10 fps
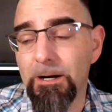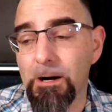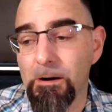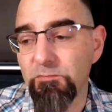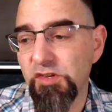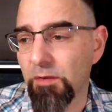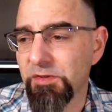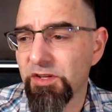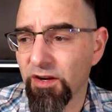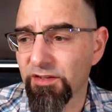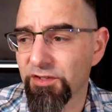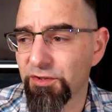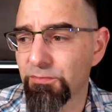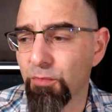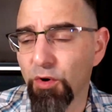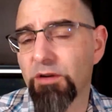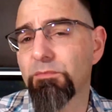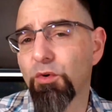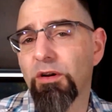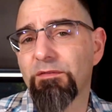So I'm starting to do more
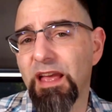and more of